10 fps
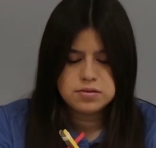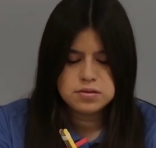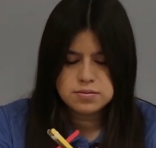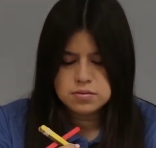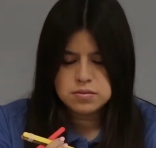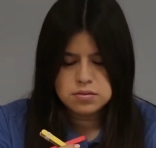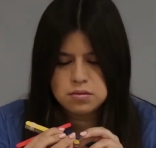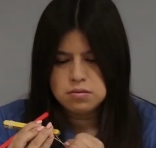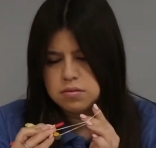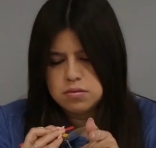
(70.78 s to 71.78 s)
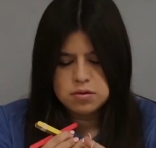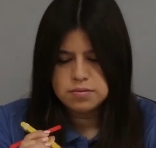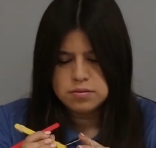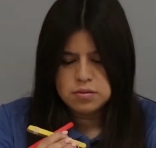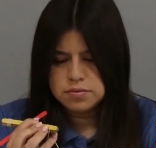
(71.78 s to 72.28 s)

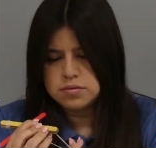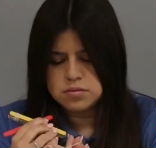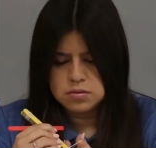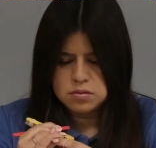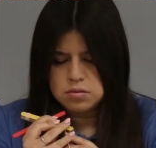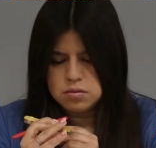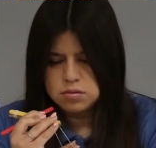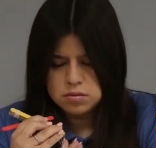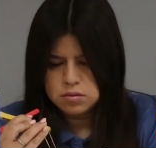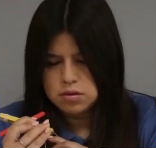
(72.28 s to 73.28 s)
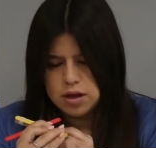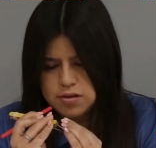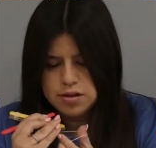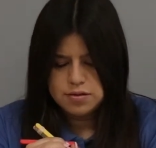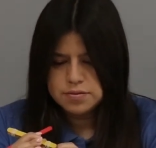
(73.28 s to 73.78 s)

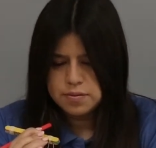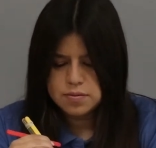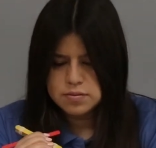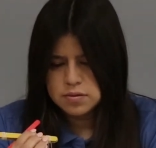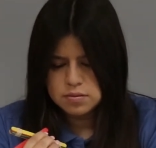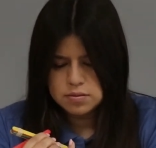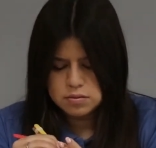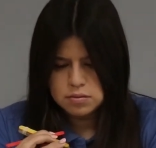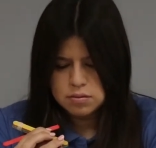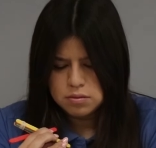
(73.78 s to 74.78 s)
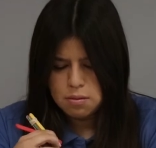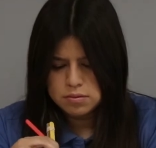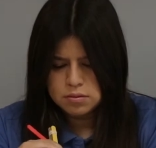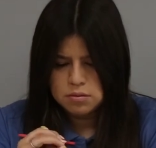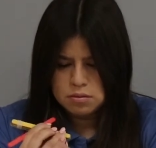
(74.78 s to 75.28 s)

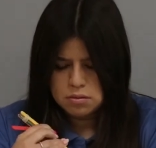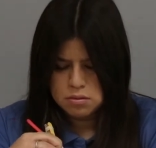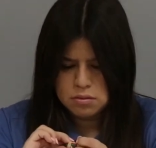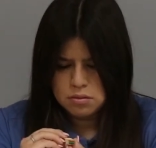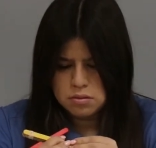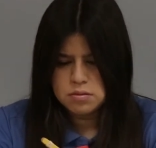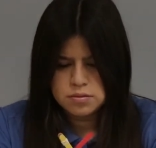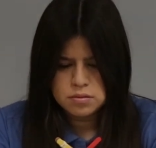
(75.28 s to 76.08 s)
Nobody speaks.